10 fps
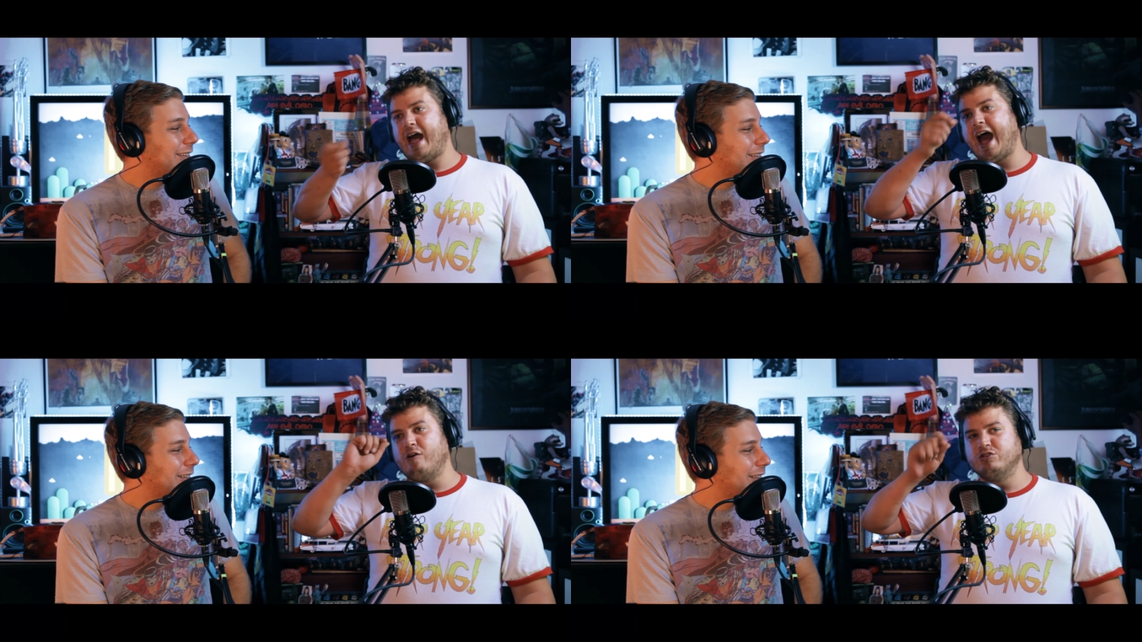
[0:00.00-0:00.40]

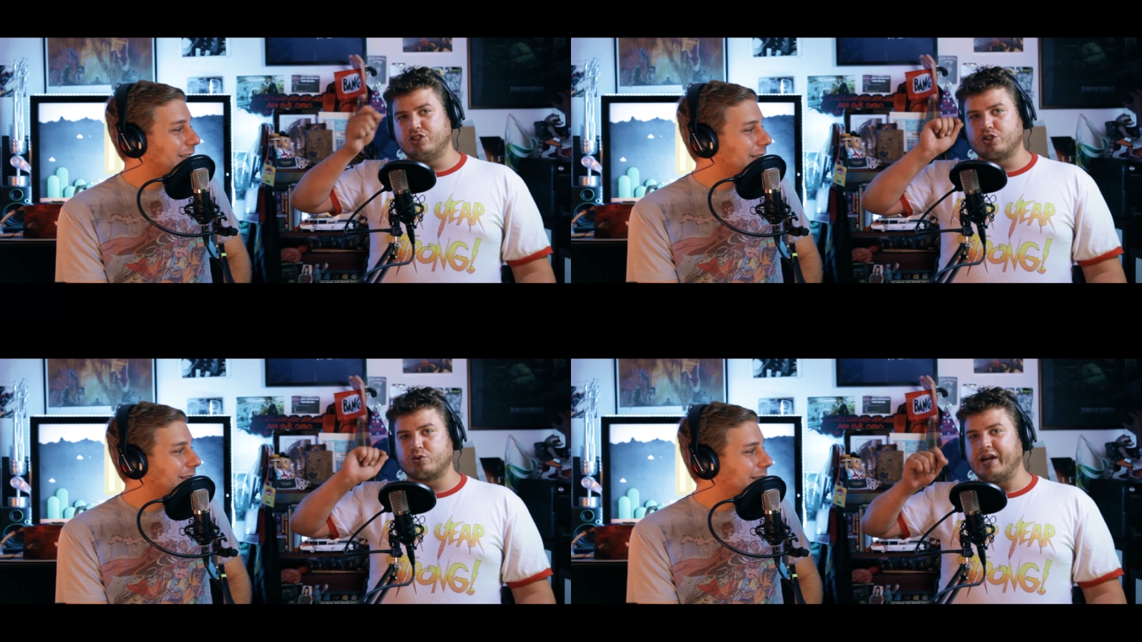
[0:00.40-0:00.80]

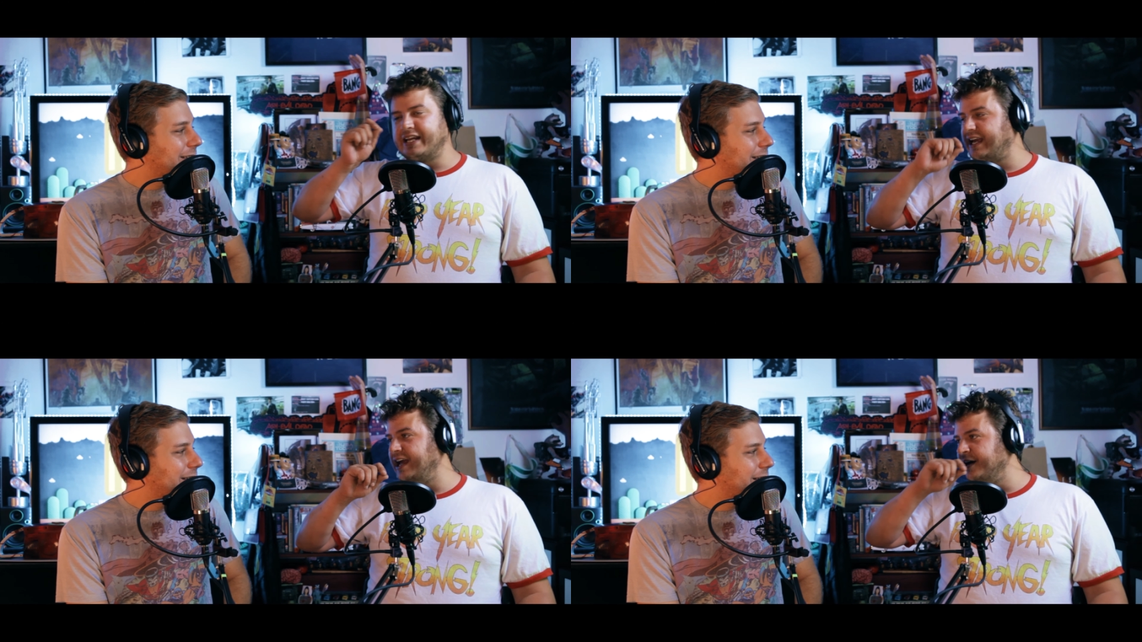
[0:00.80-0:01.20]
Speaker 1: out
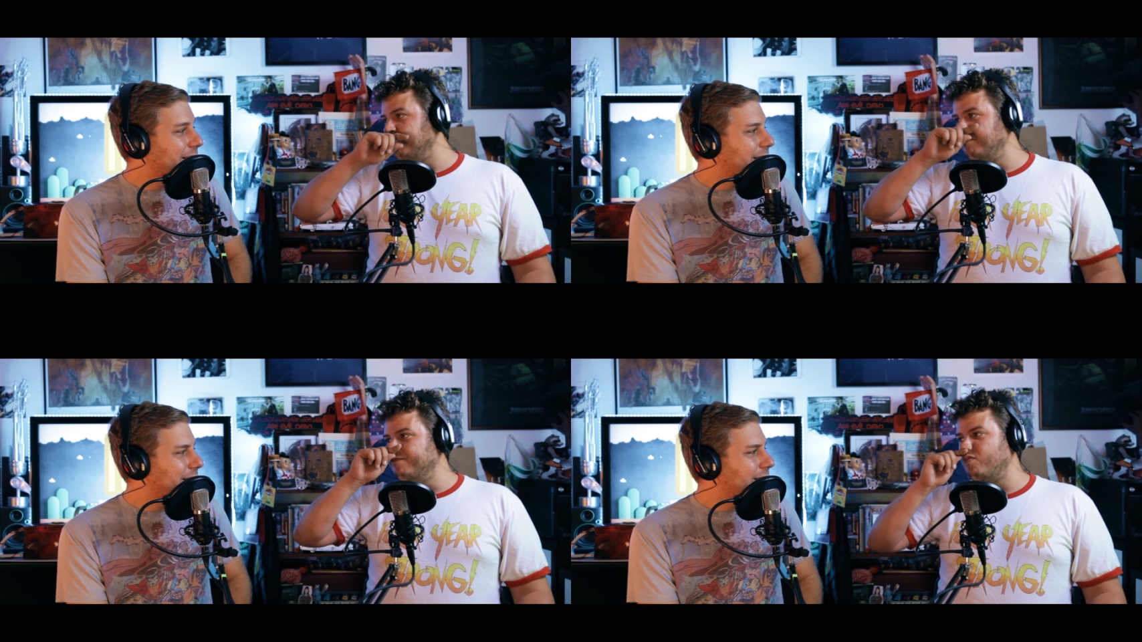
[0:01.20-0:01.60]
drink
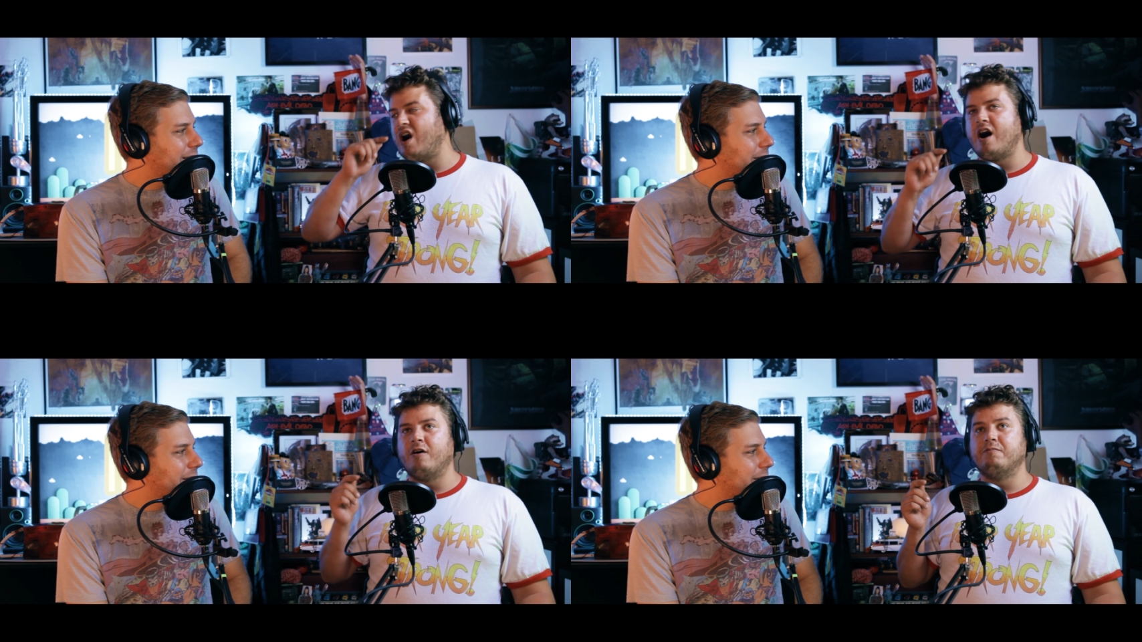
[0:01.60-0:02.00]
him
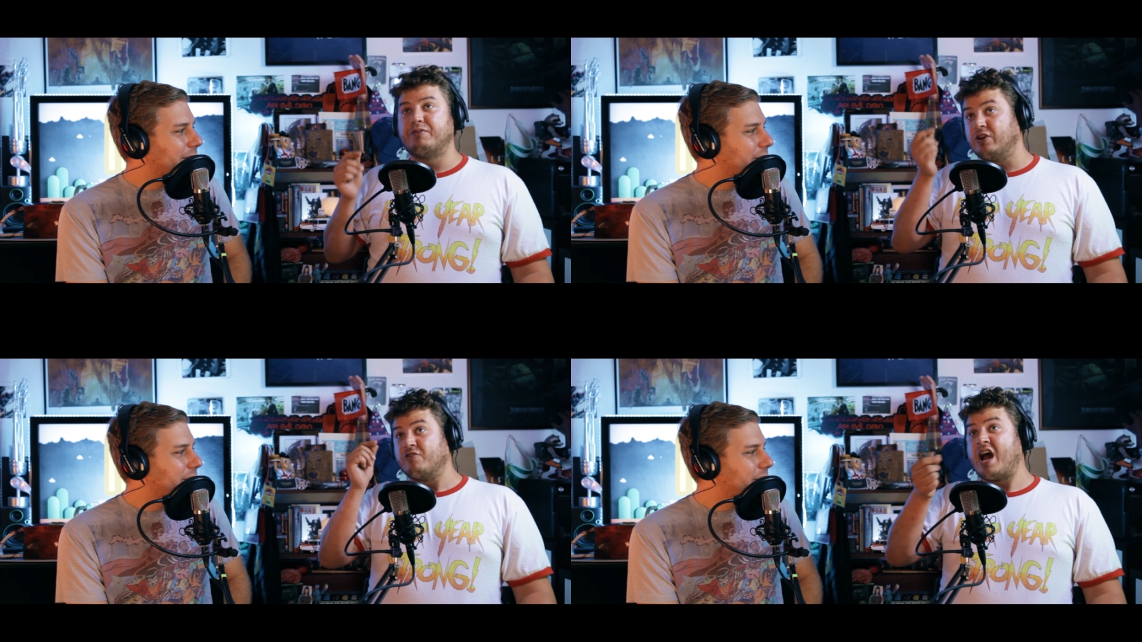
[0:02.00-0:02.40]
while
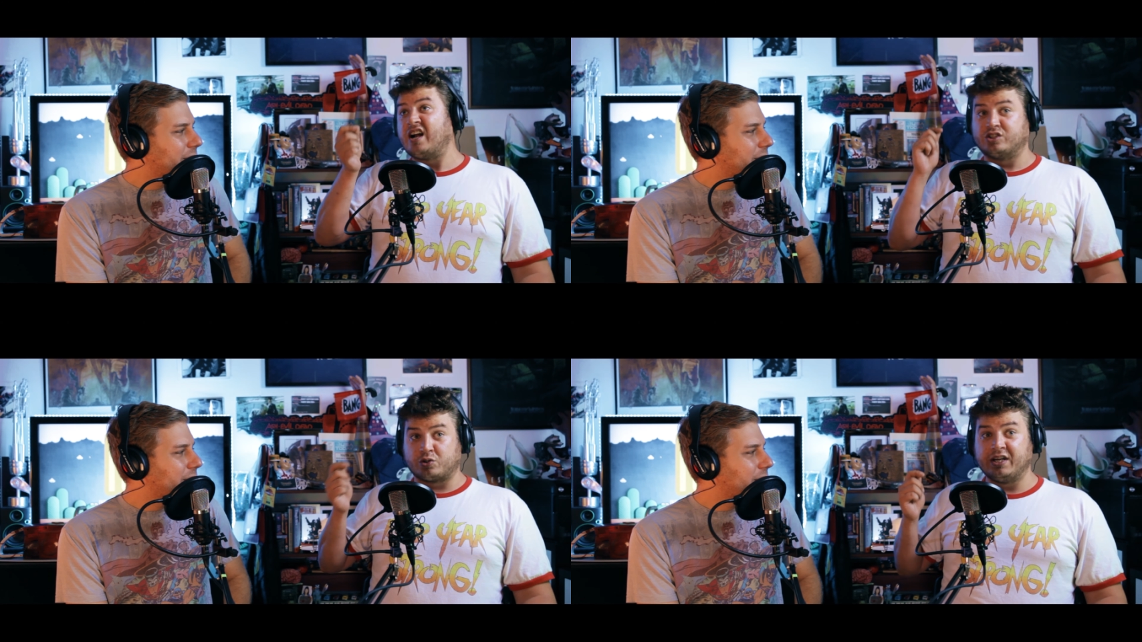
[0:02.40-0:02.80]
but you're
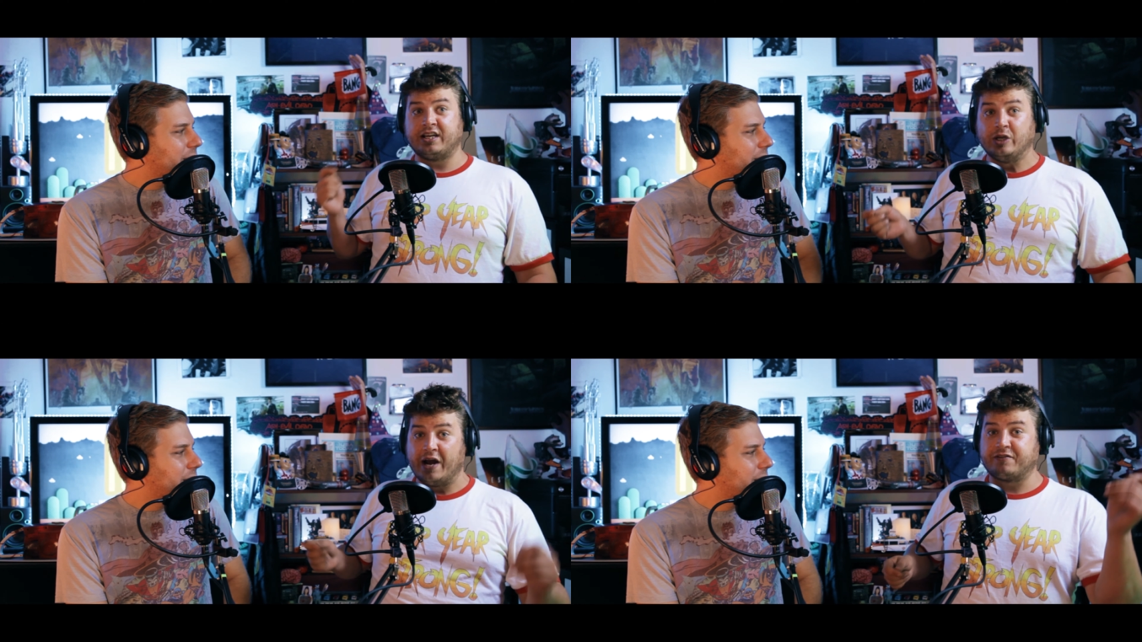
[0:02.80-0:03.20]
not
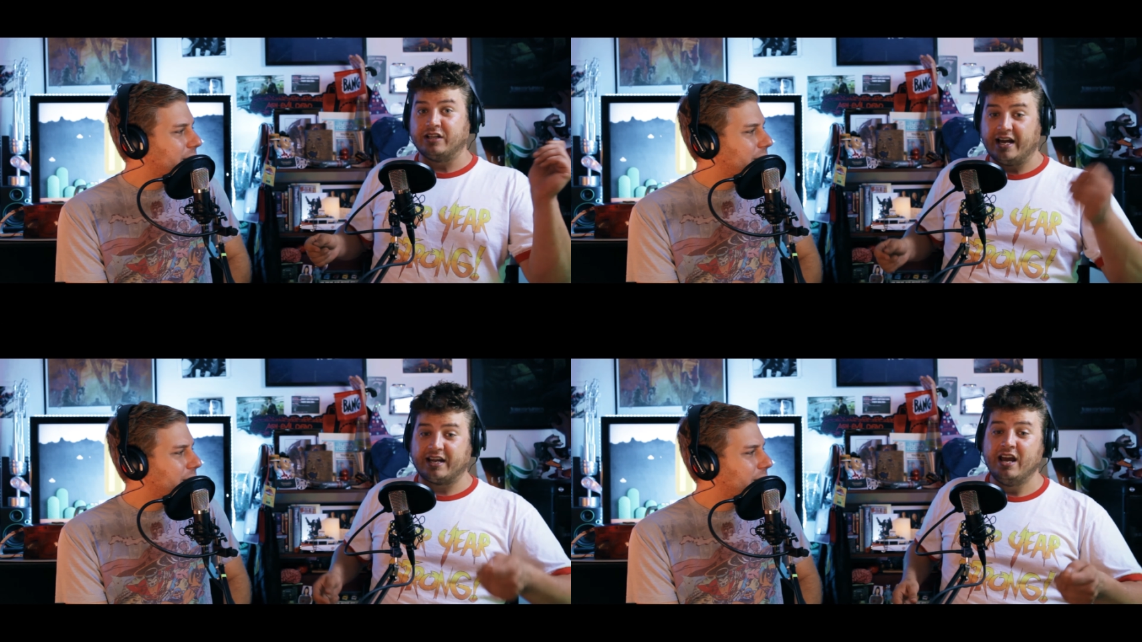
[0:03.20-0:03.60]
drinking you have to
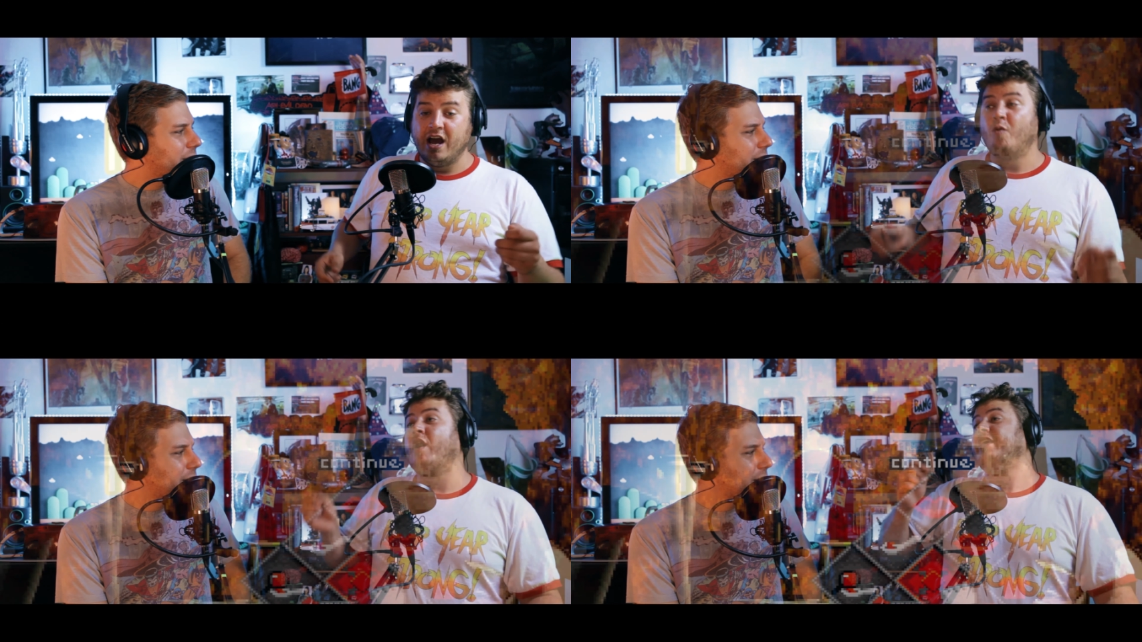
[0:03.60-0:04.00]
like
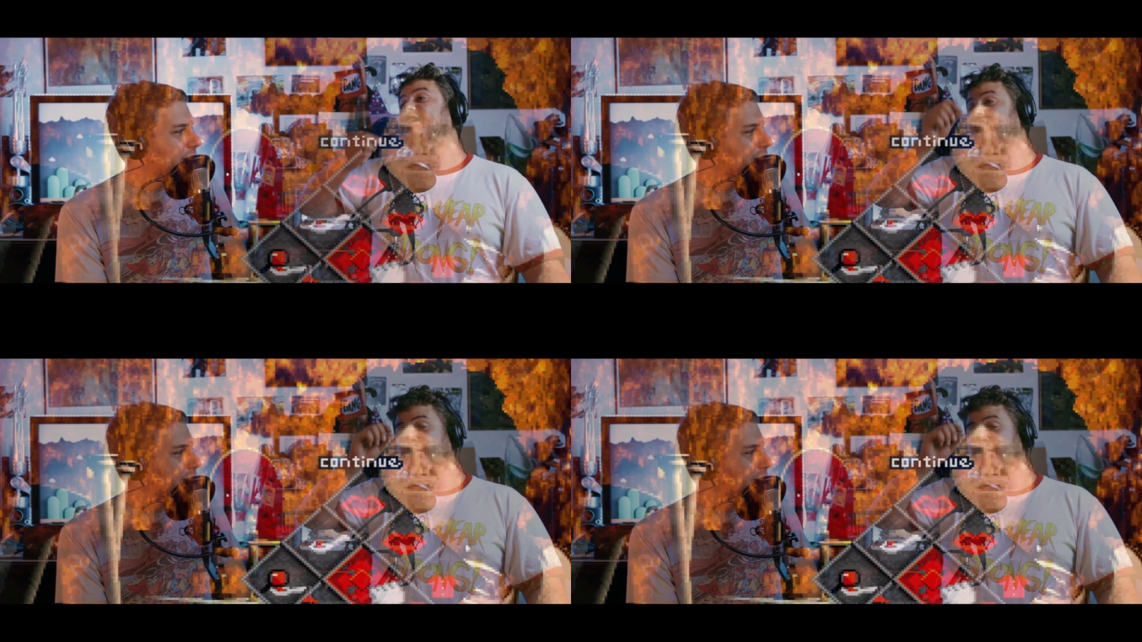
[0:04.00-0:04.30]
while he's